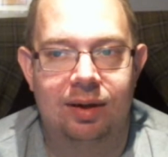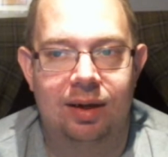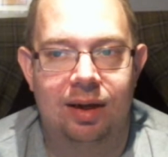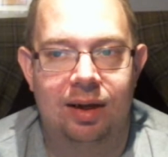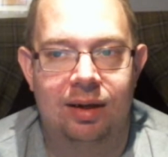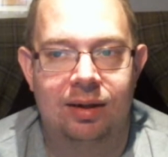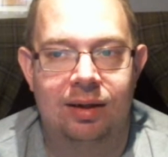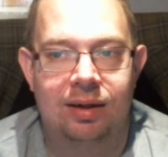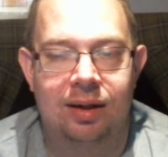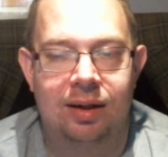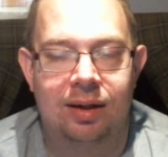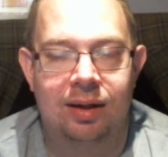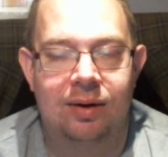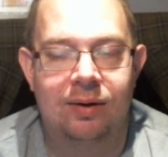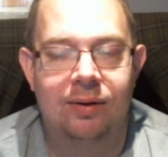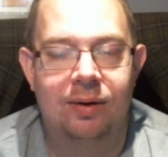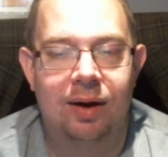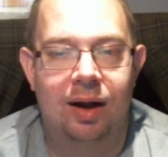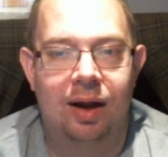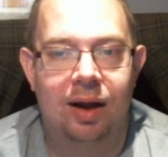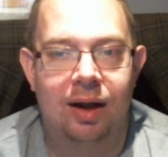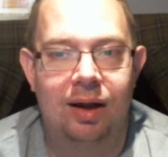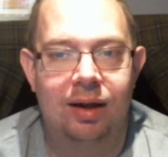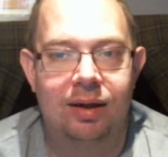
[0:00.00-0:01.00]
uh,
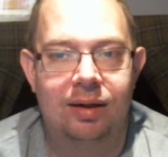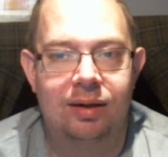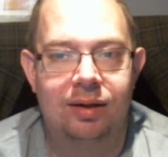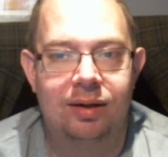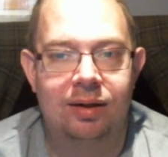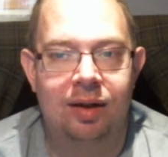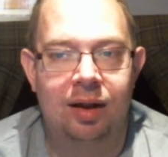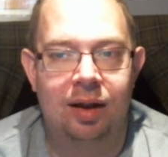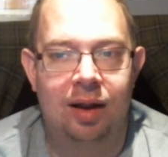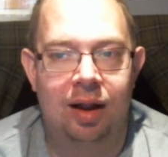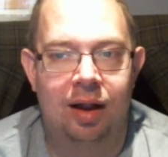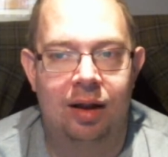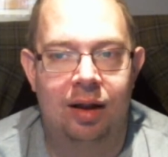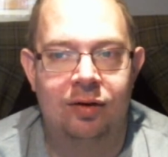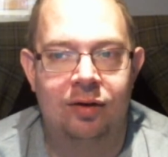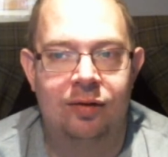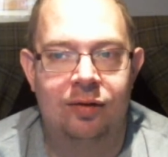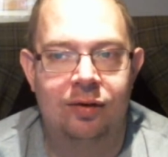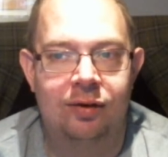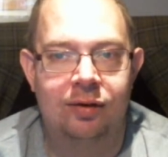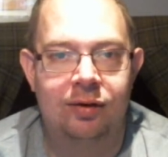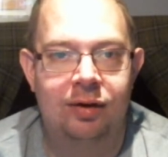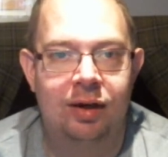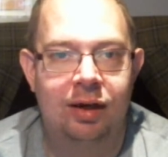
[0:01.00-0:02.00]
in the last
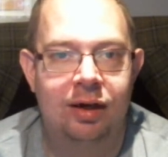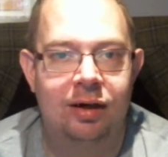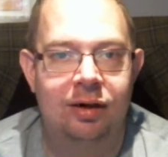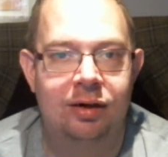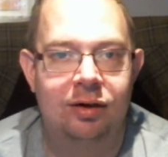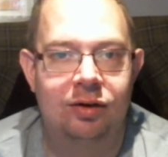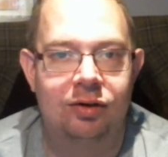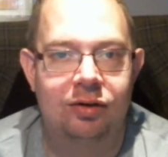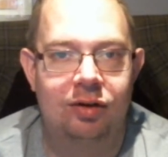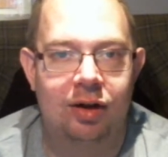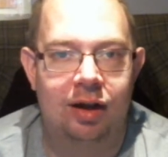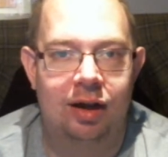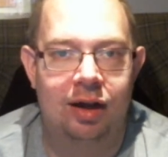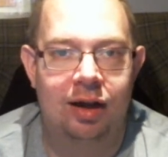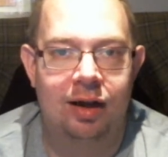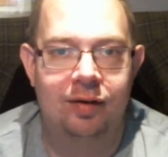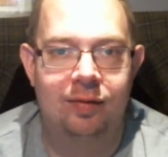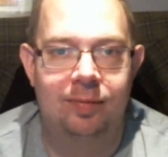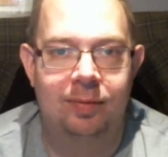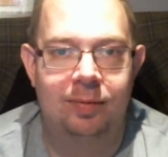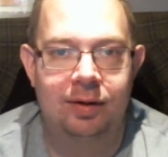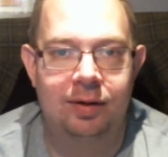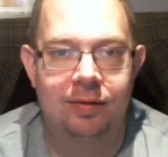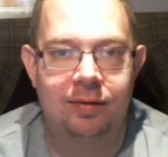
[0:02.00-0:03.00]
few years,
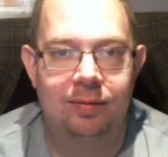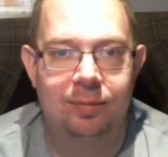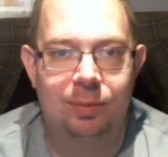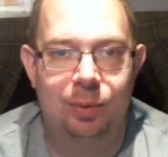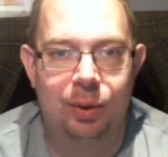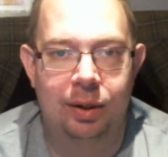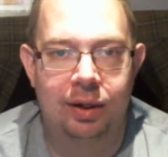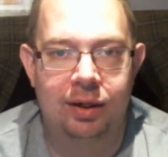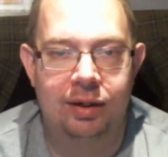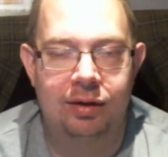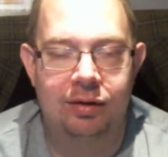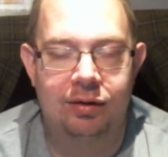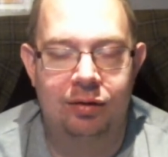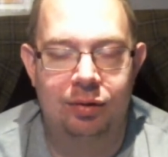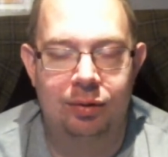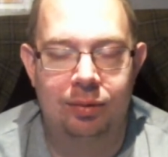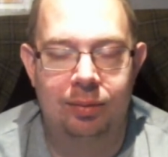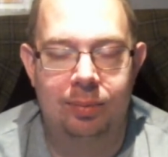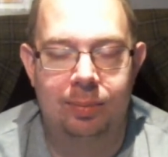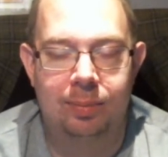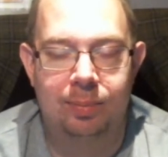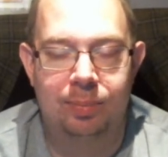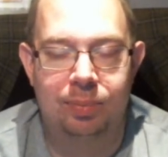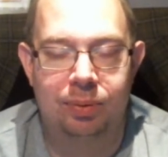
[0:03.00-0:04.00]
I've been way
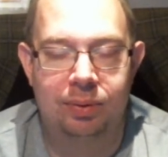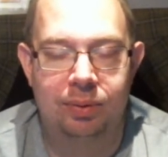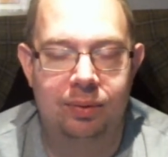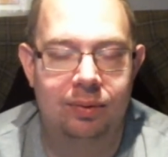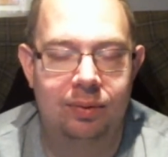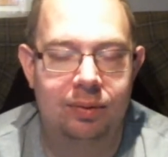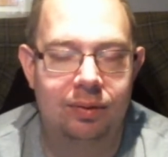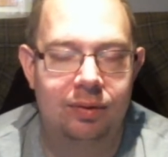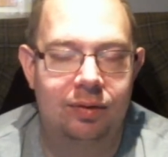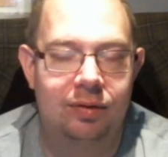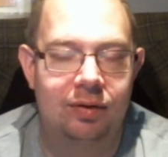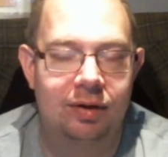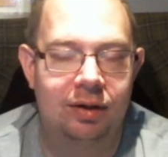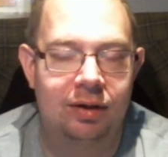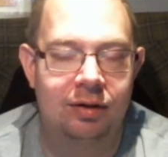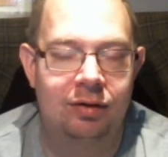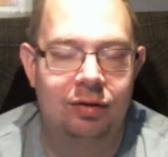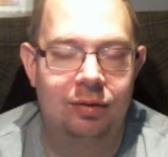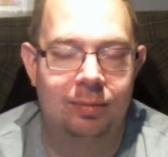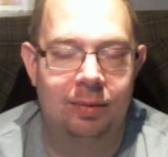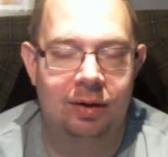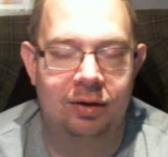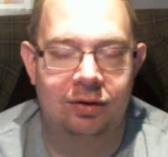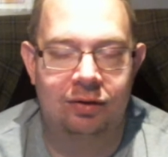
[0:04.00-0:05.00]
too pulled
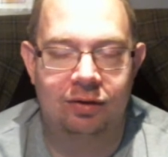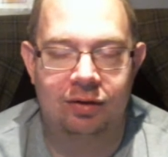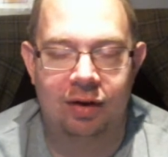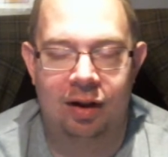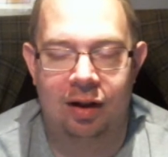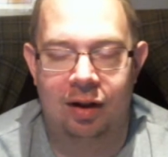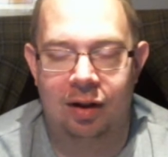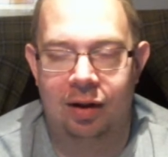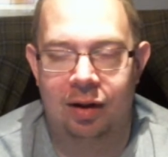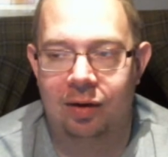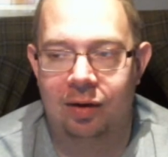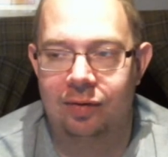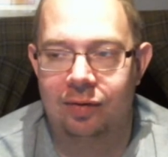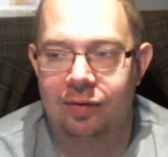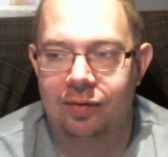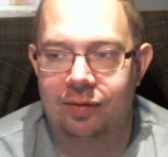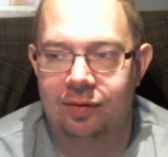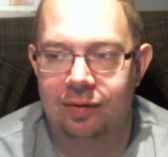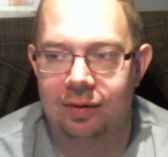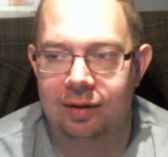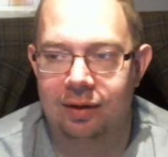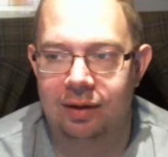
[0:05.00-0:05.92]
into myself,